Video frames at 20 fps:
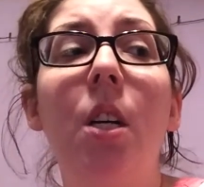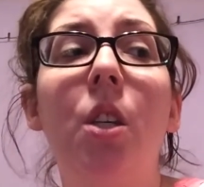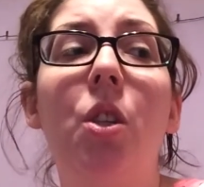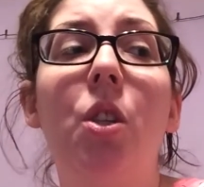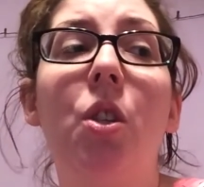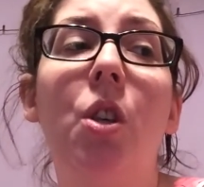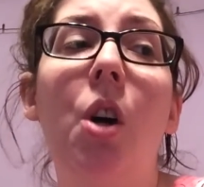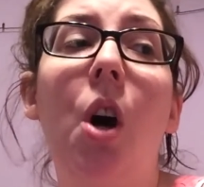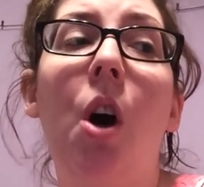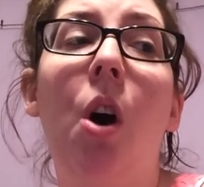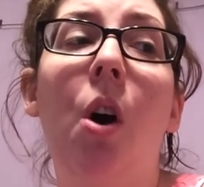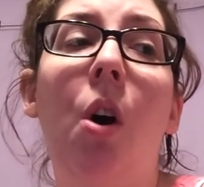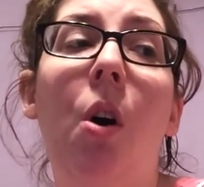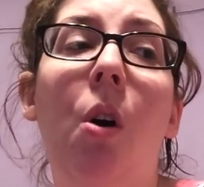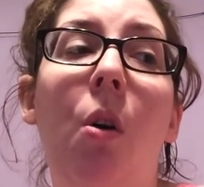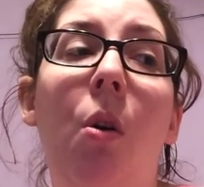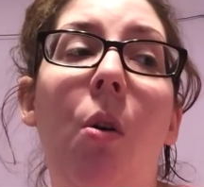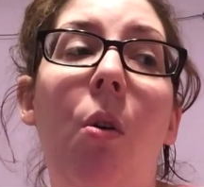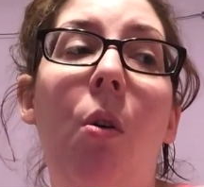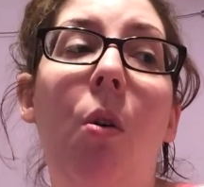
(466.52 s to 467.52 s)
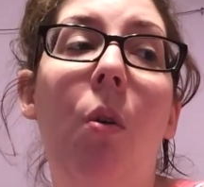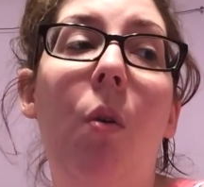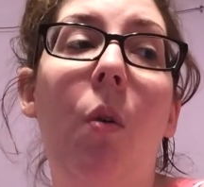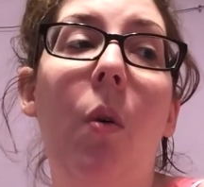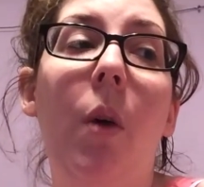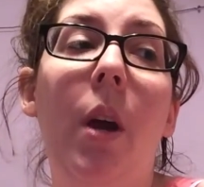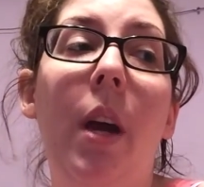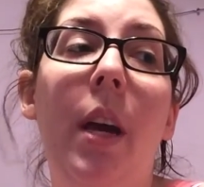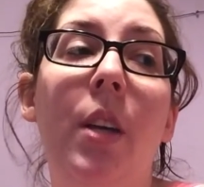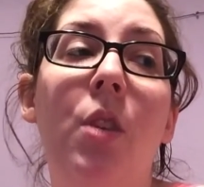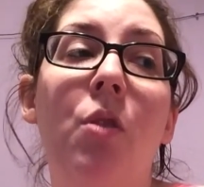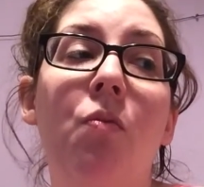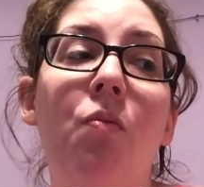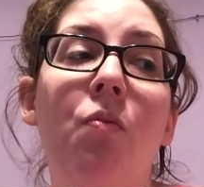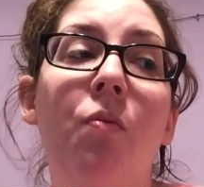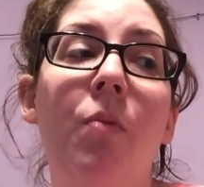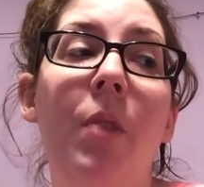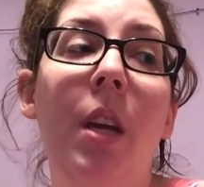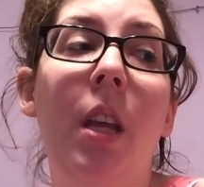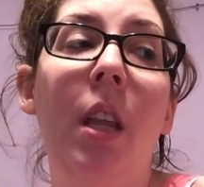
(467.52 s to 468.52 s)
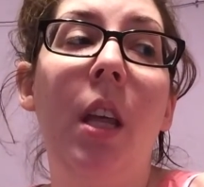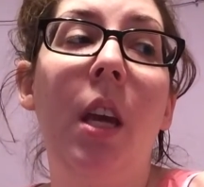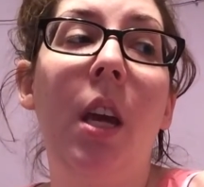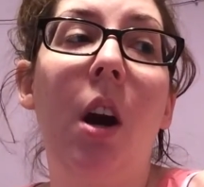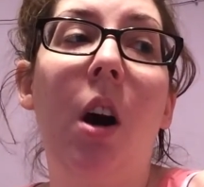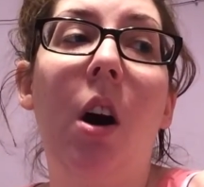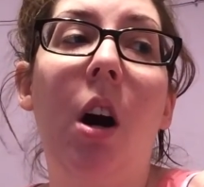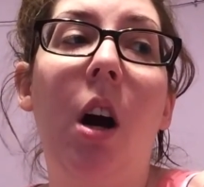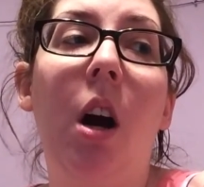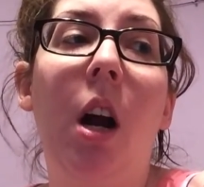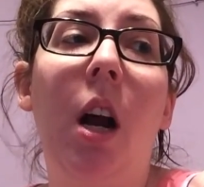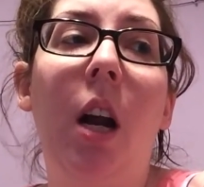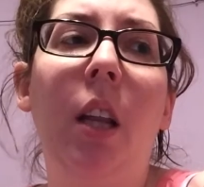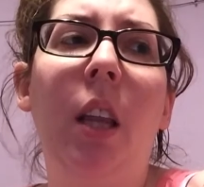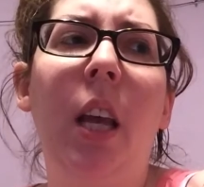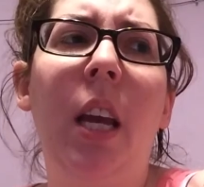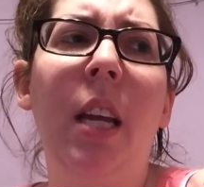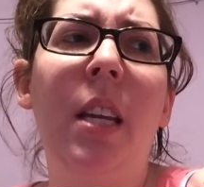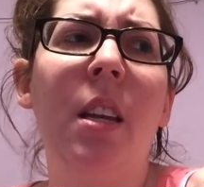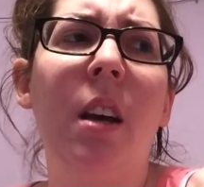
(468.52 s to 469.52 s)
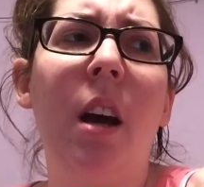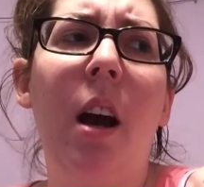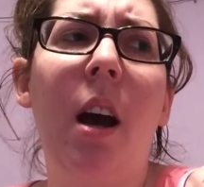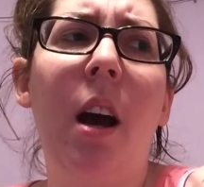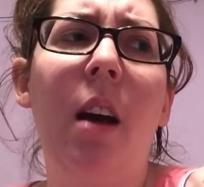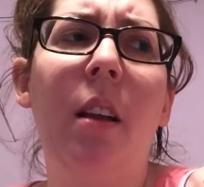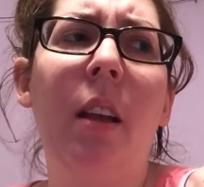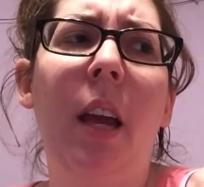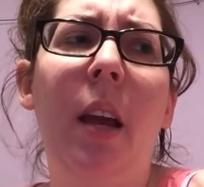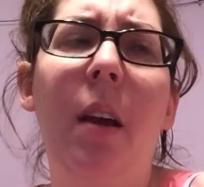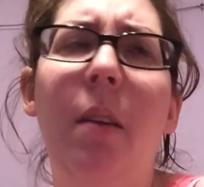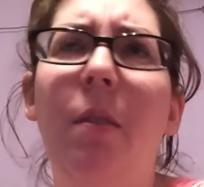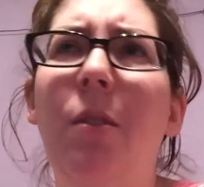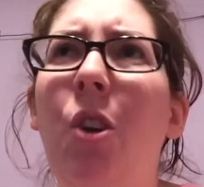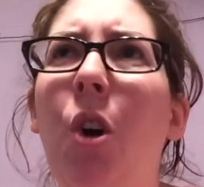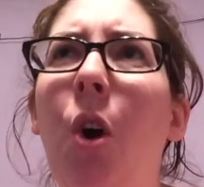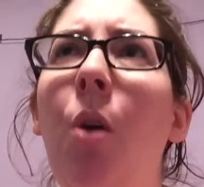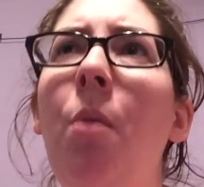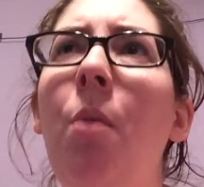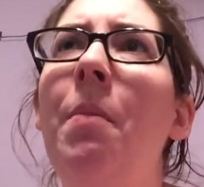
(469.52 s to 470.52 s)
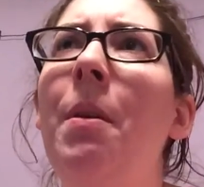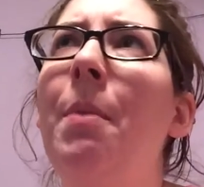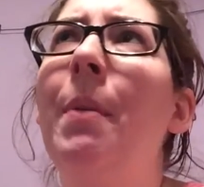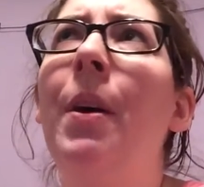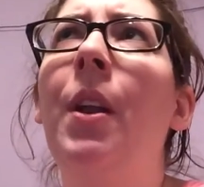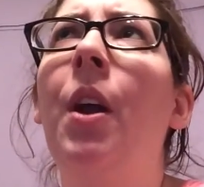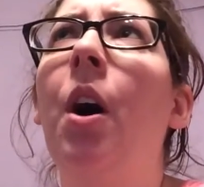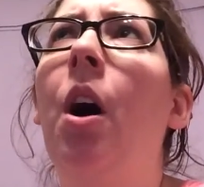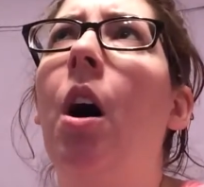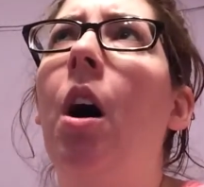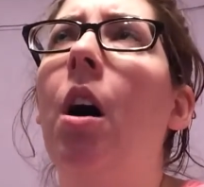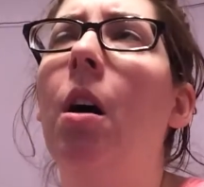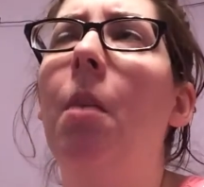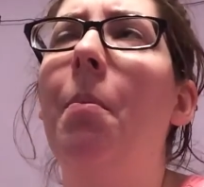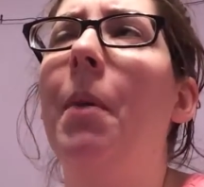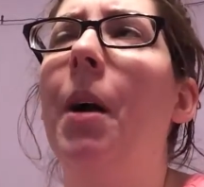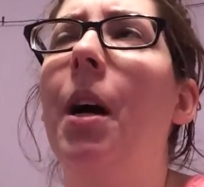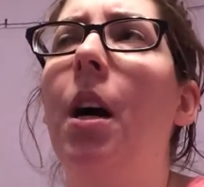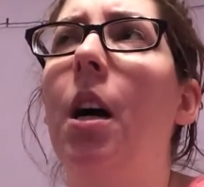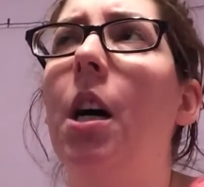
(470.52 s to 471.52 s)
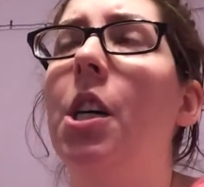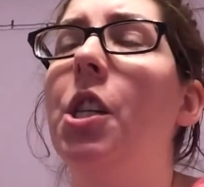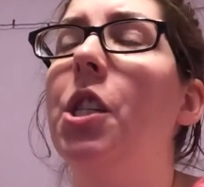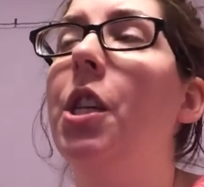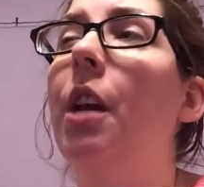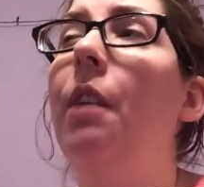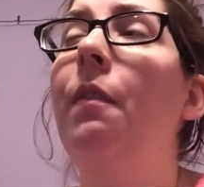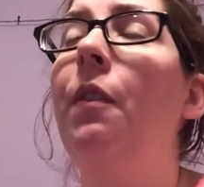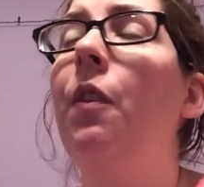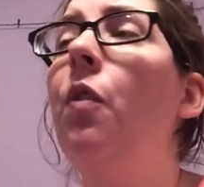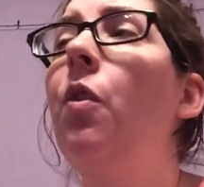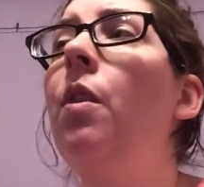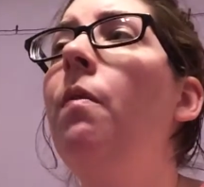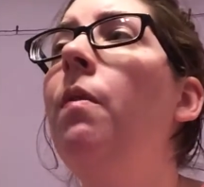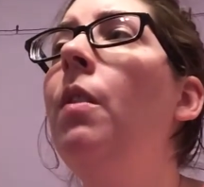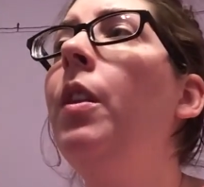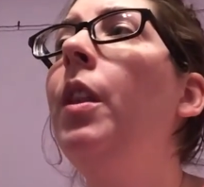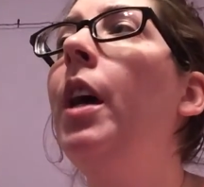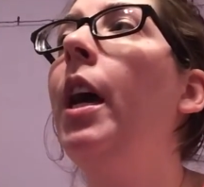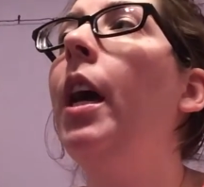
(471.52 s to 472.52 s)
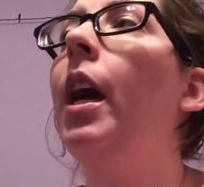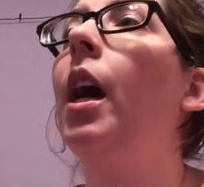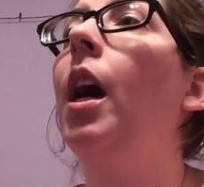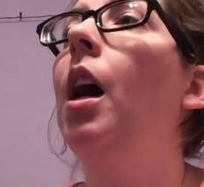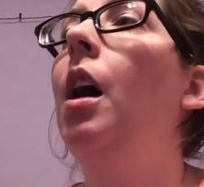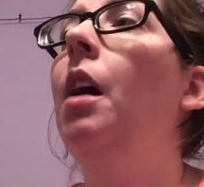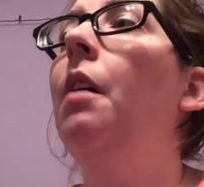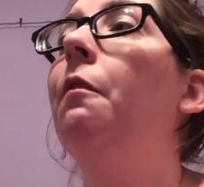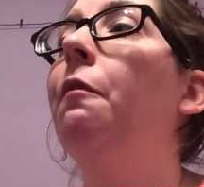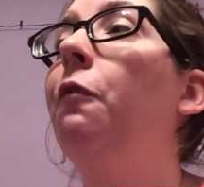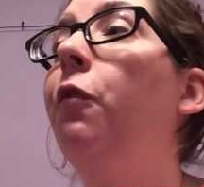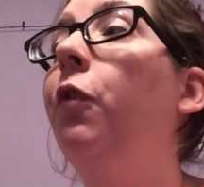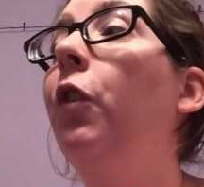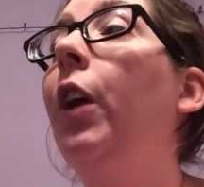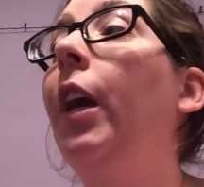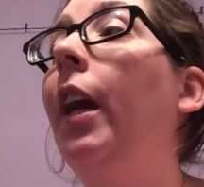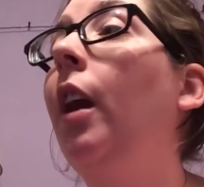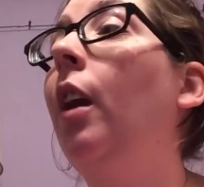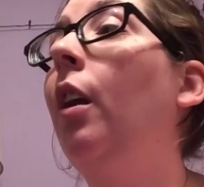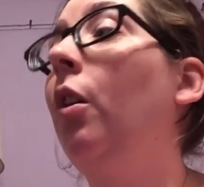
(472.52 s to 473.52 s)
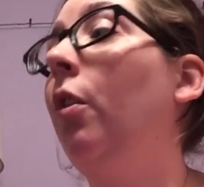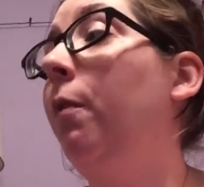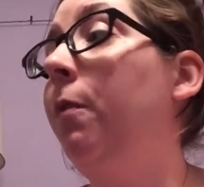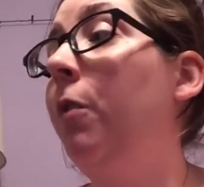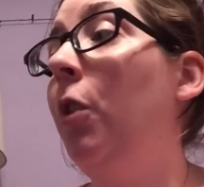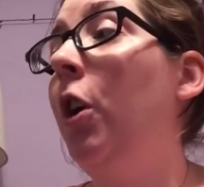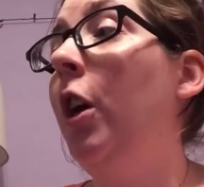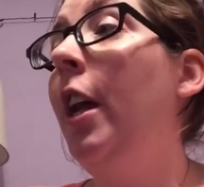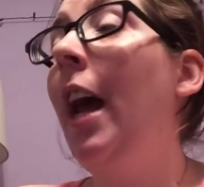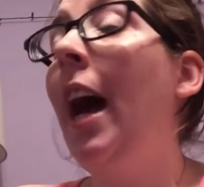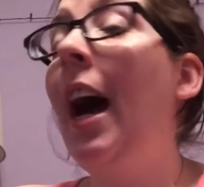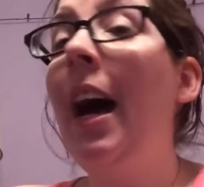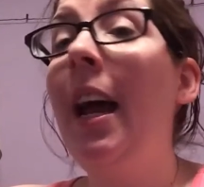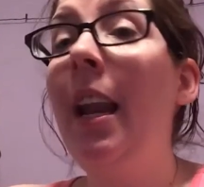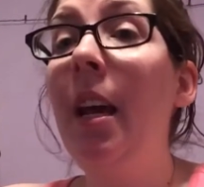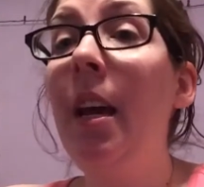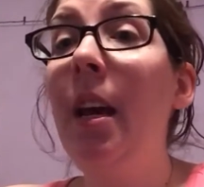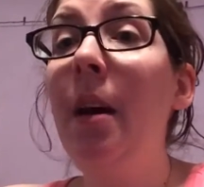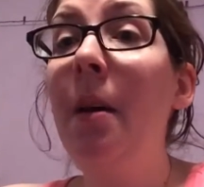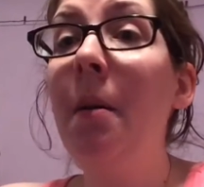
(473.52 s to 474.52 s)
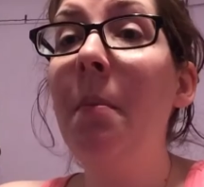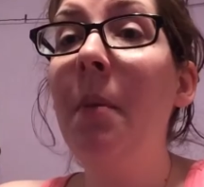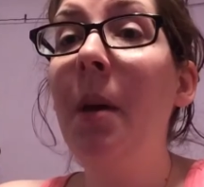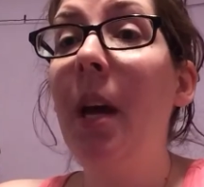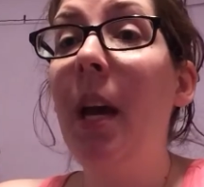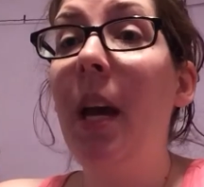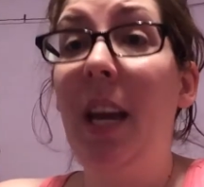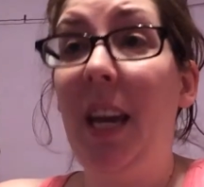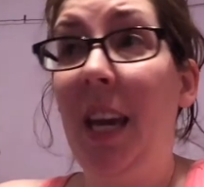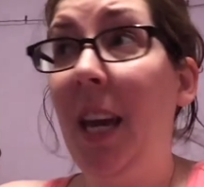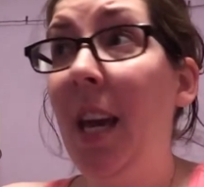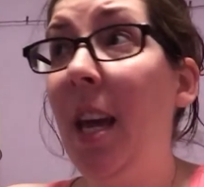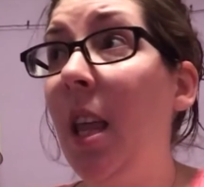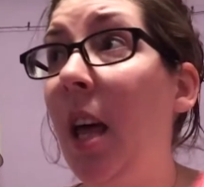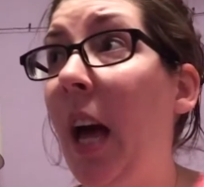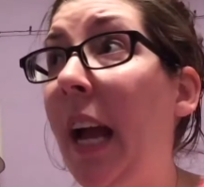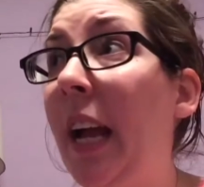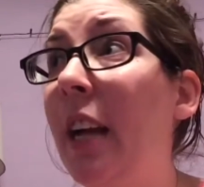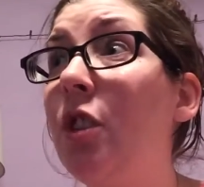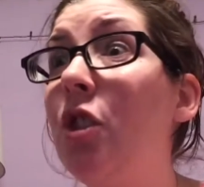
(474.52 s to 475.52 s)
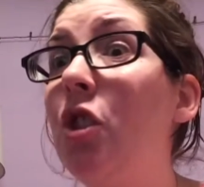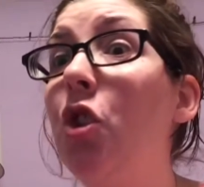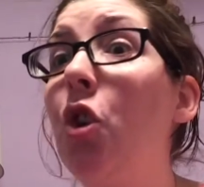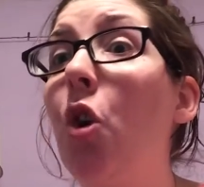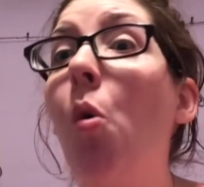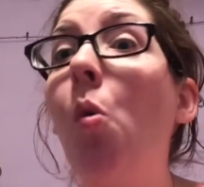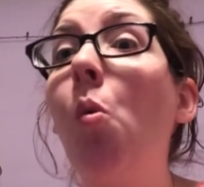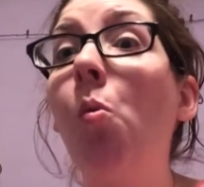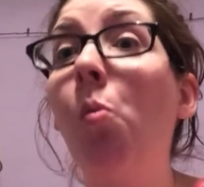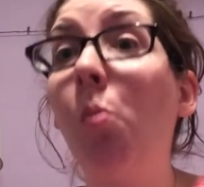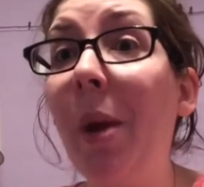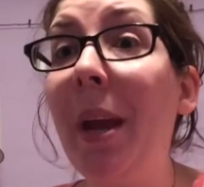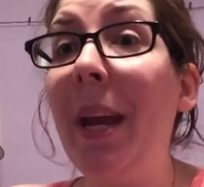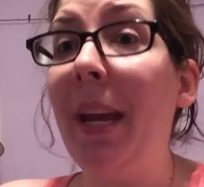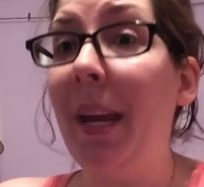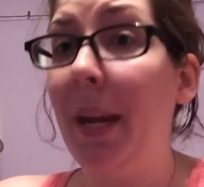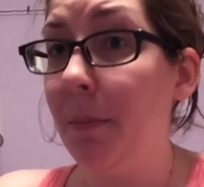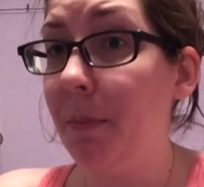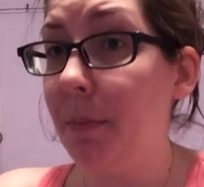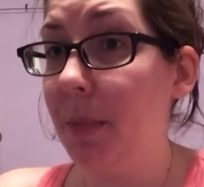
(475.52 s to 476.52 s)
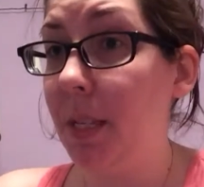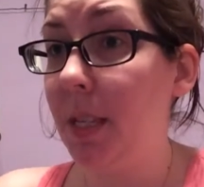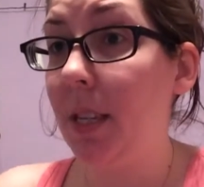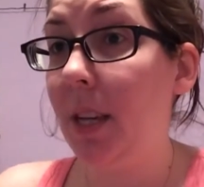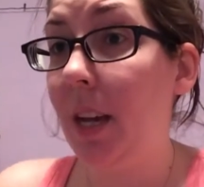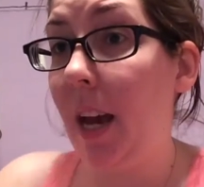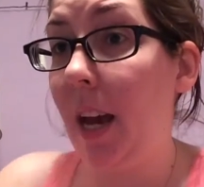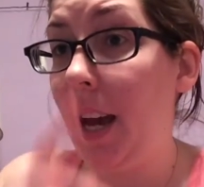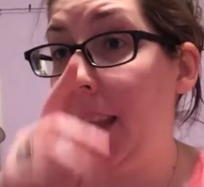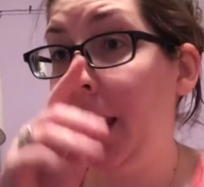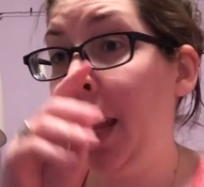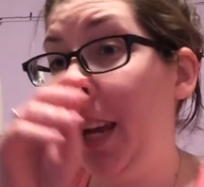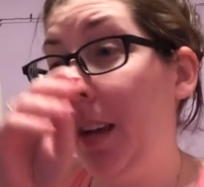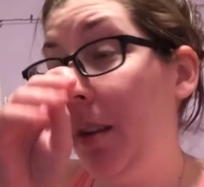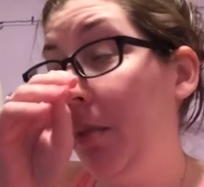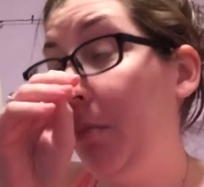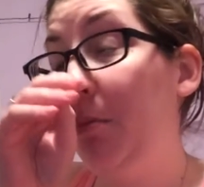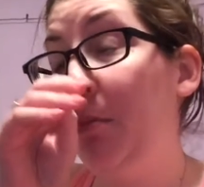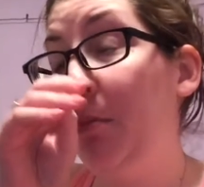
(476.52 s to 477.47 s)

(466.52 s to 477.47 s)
So it's really hard. Like, like Toby, my dog, oh my gosh. If you even, like, flick your foot at him, he, like, screams. And, like,